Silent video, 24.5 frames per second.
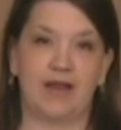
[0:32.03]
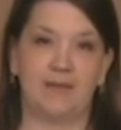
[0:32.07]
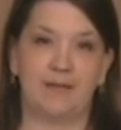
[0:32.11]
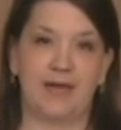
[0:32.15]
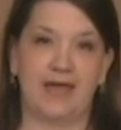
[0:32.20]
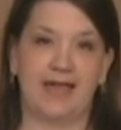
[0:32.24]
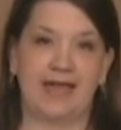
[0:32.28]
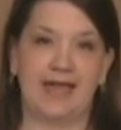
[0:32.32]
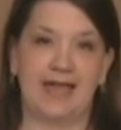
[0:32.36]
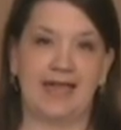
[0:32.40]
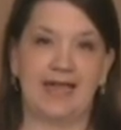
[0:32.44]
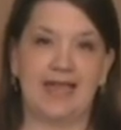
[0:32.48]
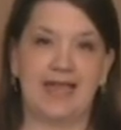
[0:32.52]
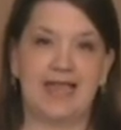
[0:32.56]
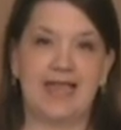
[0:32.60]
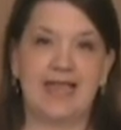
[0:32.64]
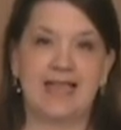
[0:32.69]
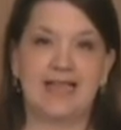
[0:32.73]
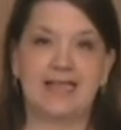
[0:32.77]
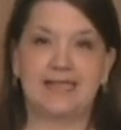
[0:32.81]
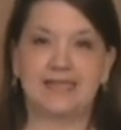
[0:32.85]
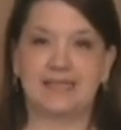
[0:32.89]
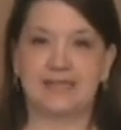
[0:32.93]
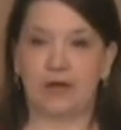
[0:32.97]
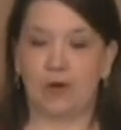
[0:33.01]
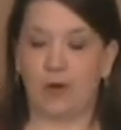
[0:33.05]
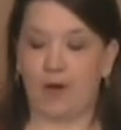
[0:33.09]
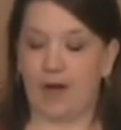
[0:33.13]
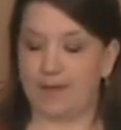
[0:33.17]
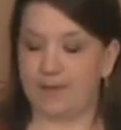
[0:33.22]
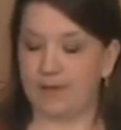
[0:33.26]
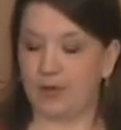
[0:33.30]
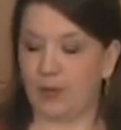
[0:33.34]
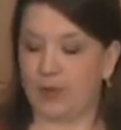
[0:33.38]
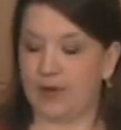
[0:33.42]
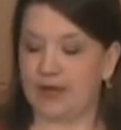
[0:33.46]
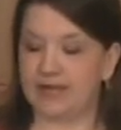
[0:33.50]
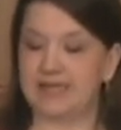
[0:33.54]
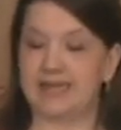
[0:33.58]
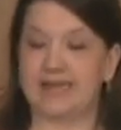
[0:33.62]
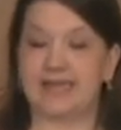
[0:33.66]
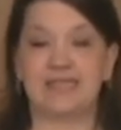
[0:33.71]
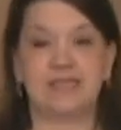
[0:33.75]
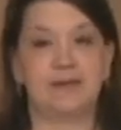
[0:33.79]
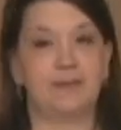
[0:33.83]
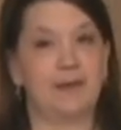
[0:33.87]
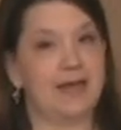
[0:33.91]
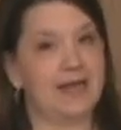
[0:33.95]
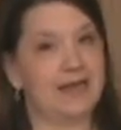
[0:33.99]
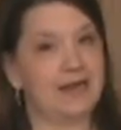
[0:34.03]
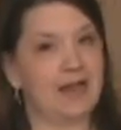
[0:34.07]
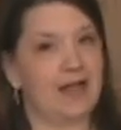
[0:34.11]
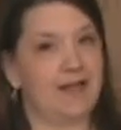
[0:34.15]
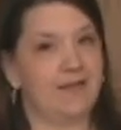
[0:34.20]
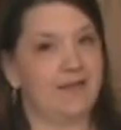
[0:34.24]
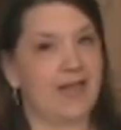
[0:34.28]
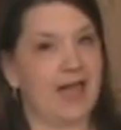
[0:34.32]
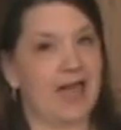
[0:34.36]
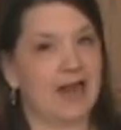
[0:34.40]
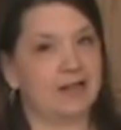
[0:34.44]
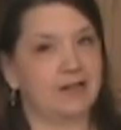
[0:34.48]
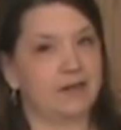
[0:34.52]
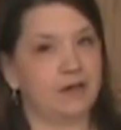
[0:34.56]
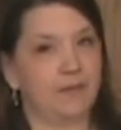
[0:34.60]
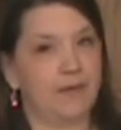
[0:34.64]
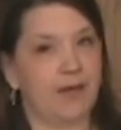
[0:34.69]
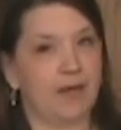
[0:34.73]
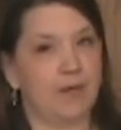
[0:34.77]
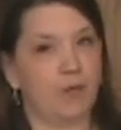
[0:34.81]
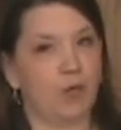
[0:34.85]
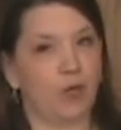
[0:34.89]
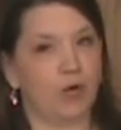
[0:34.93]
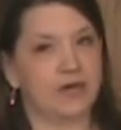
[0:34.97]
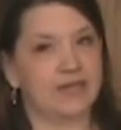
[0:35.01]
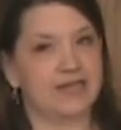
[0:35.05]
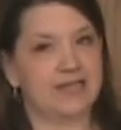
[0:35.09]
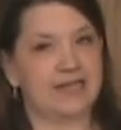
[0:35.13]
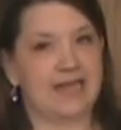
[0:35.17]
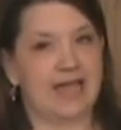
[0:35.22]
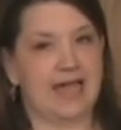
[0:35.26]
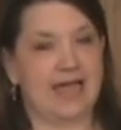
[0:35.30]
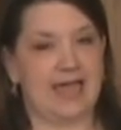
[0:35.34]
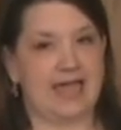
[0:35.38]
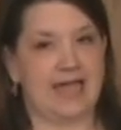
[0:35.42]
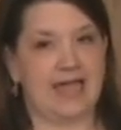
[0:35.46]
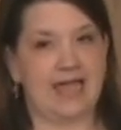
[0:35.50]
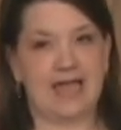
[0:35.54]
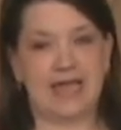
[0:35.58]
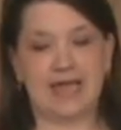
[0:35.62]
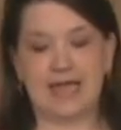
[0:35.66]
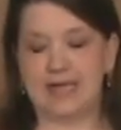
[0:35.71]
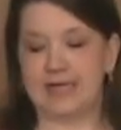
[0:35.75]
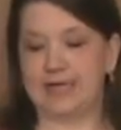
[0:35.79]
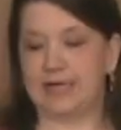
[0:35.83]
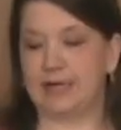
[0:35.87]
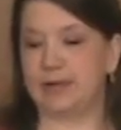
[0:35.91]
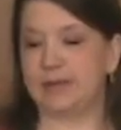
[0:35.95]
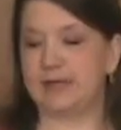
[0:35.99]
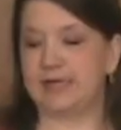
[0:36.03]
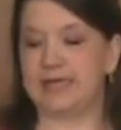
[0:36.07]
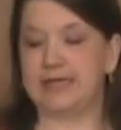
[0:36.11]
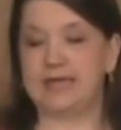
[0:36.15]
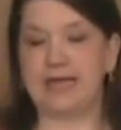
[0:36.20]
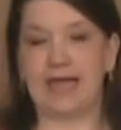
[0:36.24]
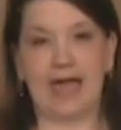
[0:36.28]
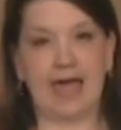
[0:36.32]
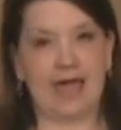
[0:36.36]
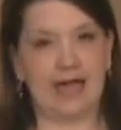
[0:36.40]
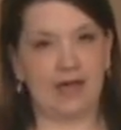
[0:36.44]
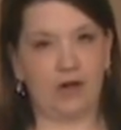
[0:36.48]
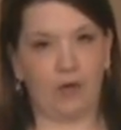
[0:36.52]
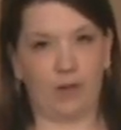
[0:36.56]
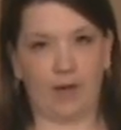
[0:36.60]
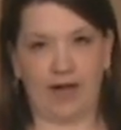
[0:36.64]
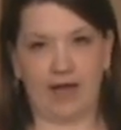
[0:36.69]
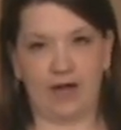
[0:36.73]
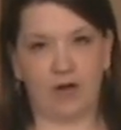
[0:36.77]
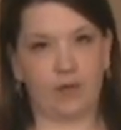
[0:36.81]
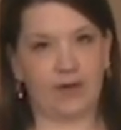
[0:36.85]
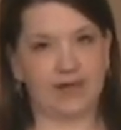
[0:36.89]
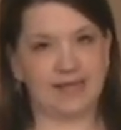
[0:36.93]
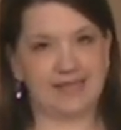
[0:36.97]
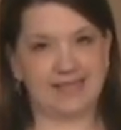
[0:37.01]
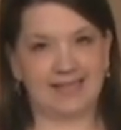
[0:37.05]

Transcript: making. So I'm going to expand on that a little bit more today, using the egg white once